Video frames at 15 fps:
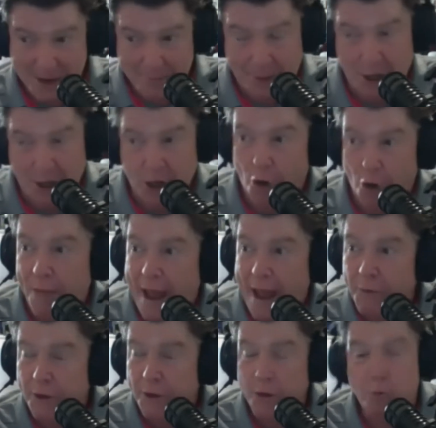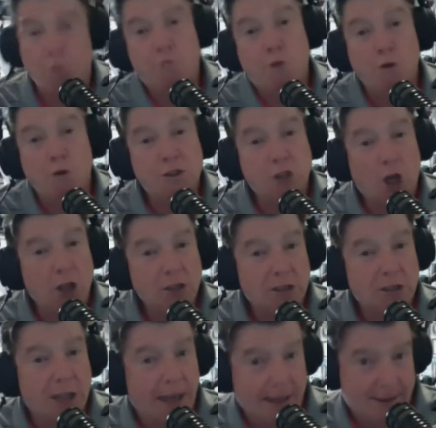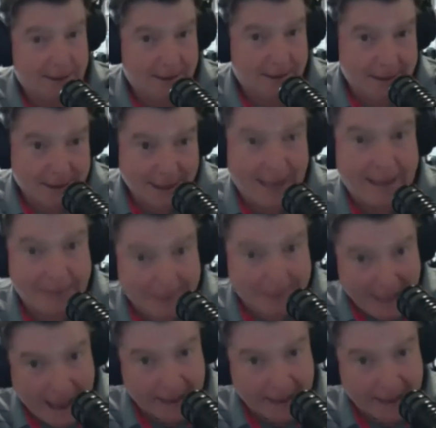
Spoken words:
But, back when they wrote songs like that,